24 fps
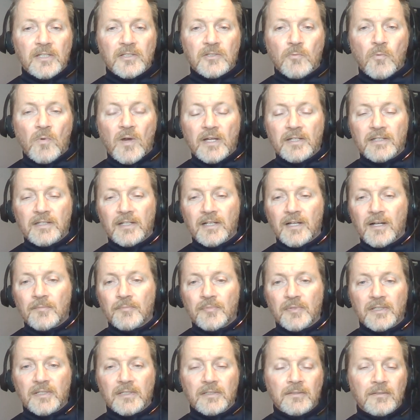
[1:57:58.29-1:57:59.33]
It's winding
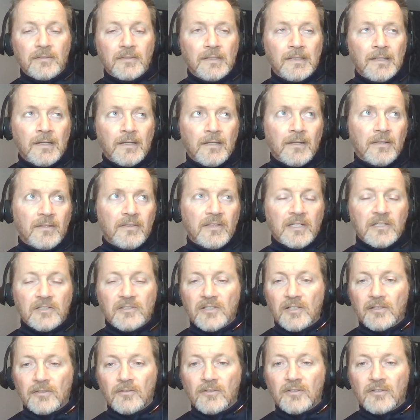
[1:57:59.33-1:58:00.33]
up in things that